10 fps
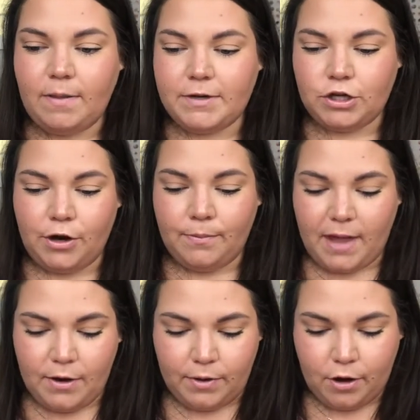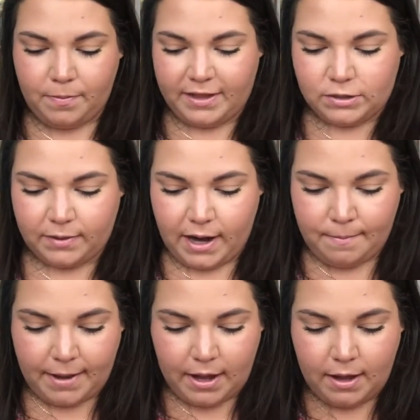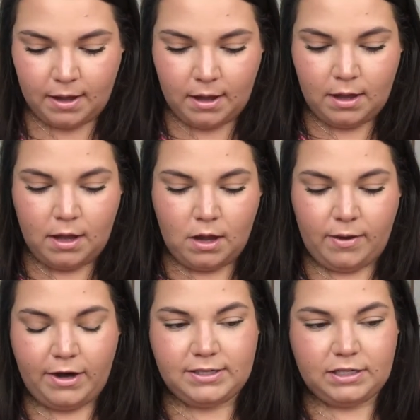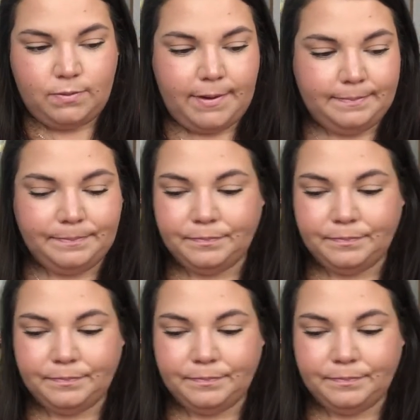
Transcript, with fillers: Let me show you. I don't want to open this one yet, but, oh, here's this one.